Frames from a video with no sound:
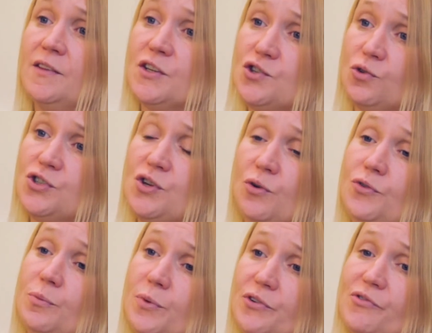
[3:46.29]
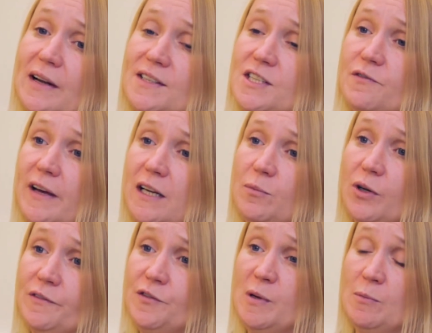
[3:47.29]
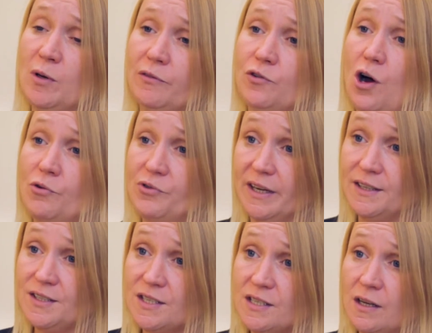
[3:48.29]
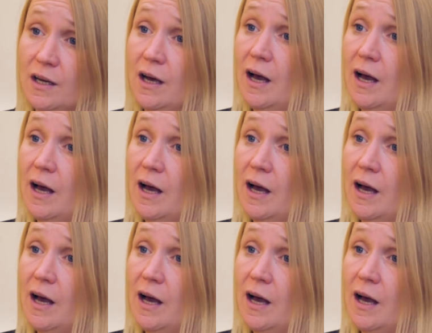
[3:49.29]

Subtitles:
There's also a number of grants available if people have got arrears